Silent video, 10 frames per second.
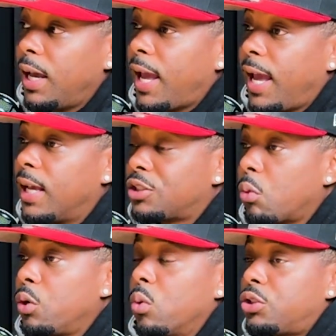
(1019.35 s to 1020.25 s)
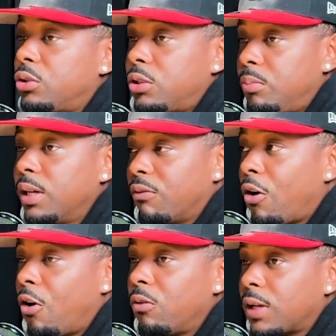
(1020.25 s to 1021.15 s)
And so we want you to be
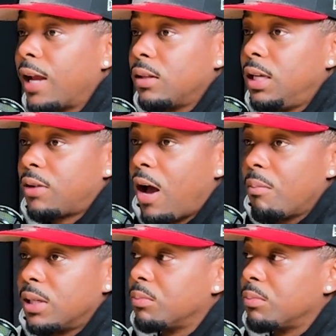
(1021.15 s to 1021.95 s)
involved. Like, leave comments,